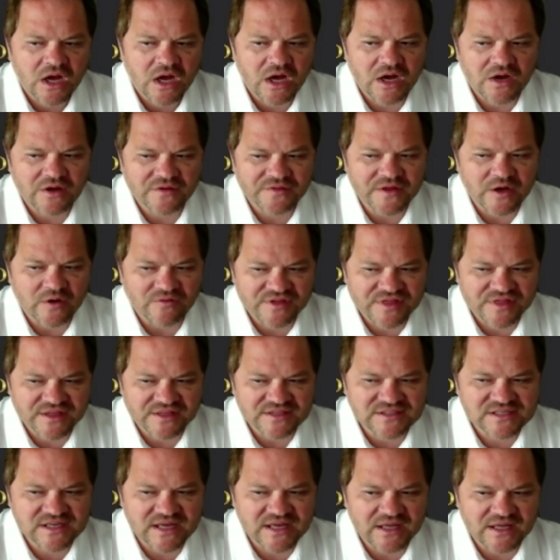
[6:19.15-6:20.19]
Now, with
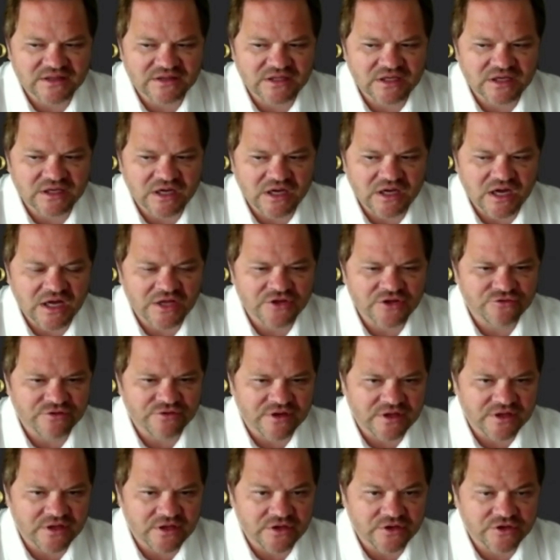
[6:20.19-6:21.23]
that said,
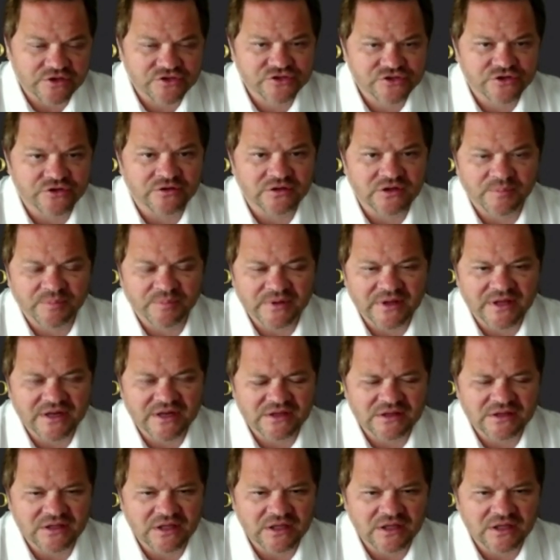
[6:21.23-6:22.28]
Andrei is currently
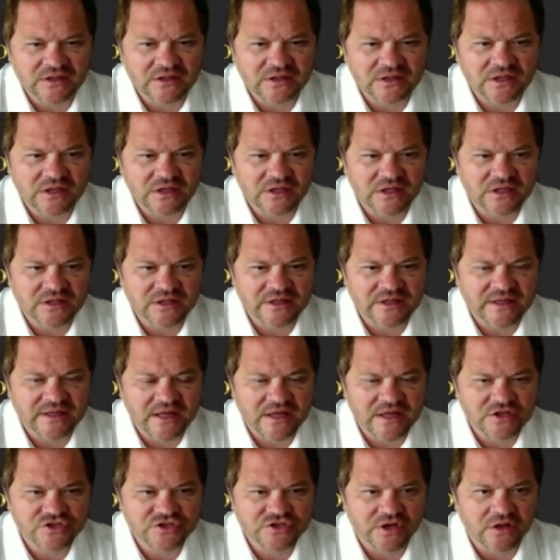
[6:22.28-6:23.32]
playing in the
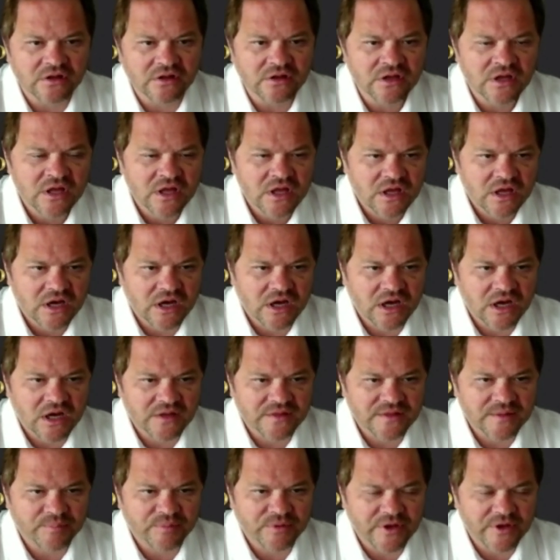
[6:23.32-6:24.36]
KHL.
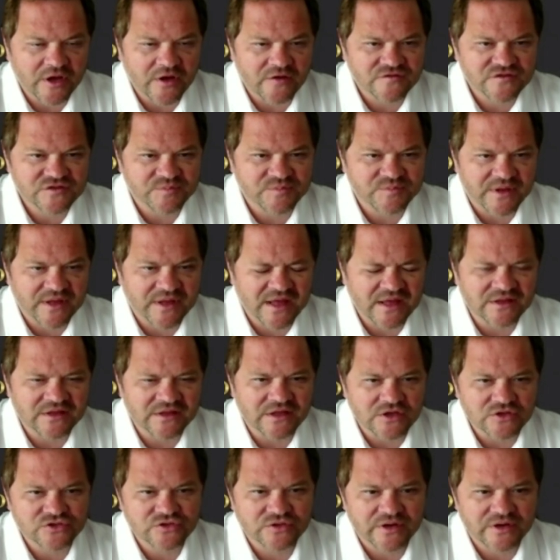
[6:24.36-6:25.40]
The playoffs
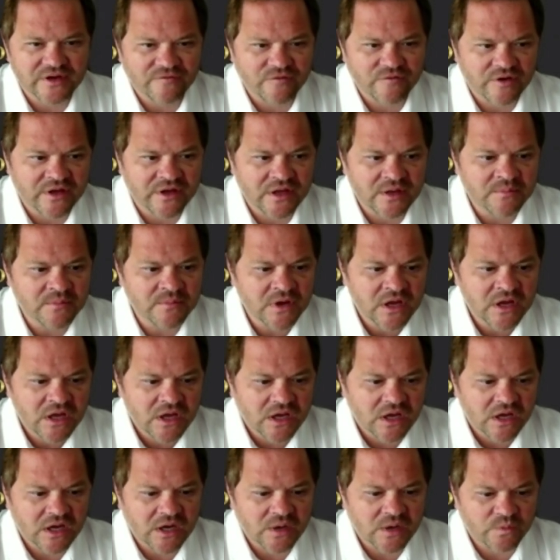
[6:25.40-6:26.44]
began yesterday for him.
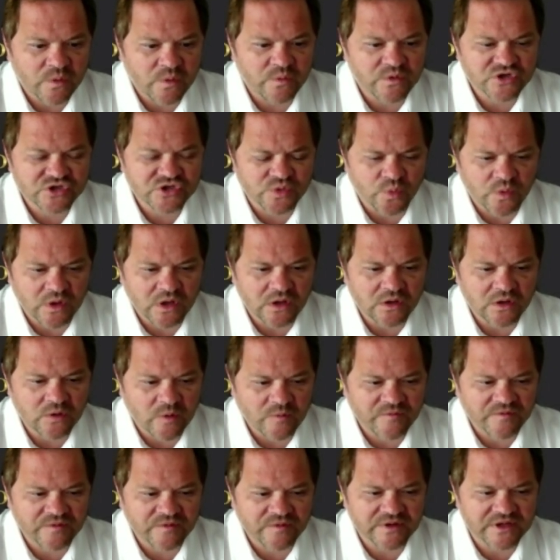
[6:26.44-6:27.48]
We wish him well.
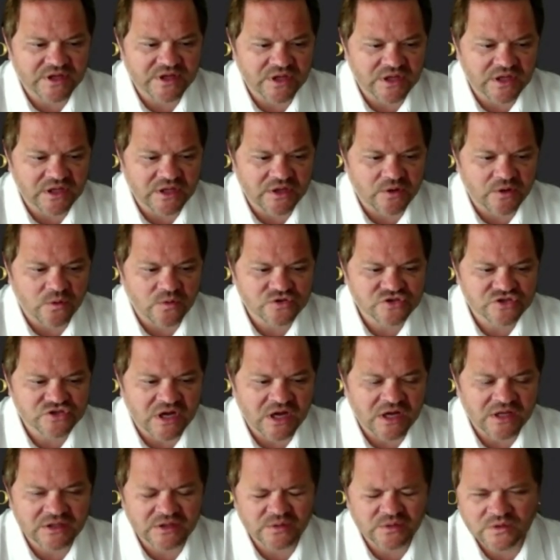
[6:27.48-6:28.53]
Hopefully he goes
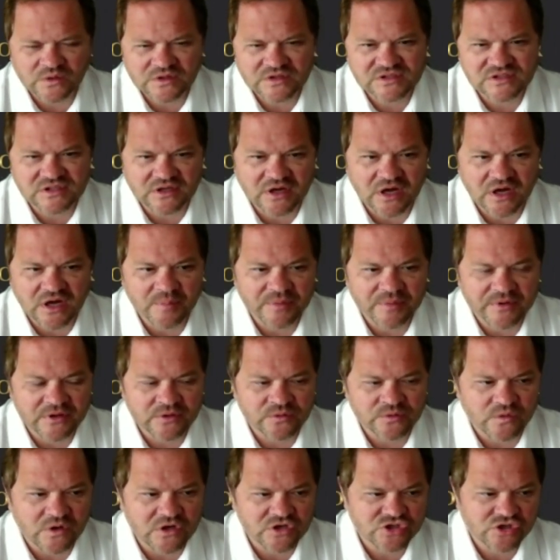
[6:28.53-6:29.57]
on and wins the cup
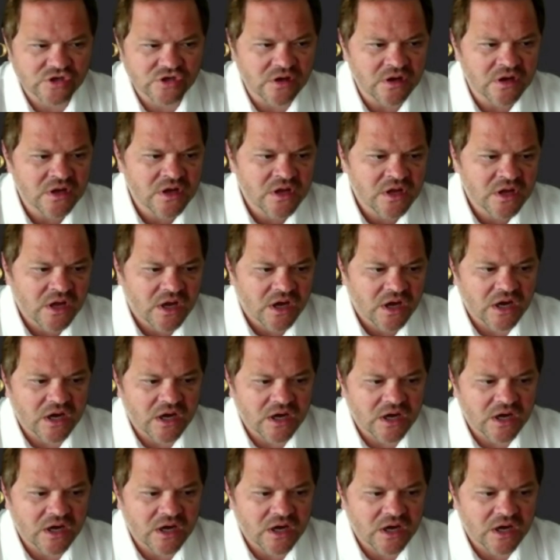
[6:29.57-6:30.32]
in Russia.